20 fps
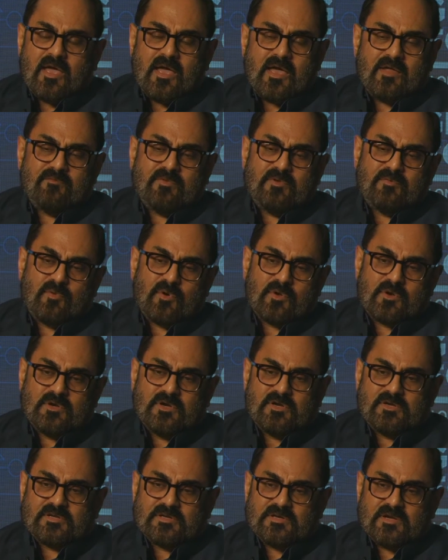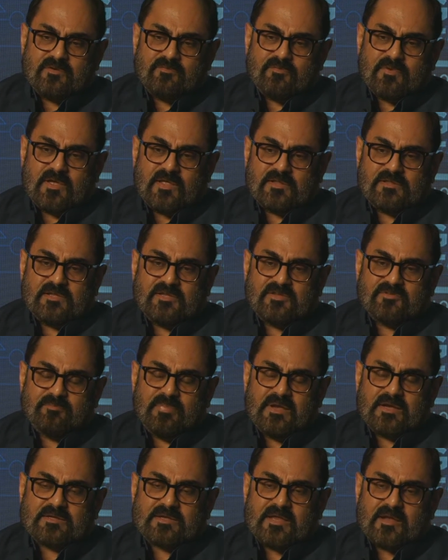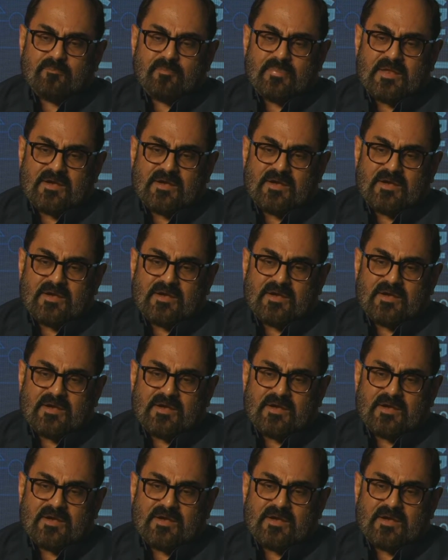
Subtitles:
And we want an internet where these big tech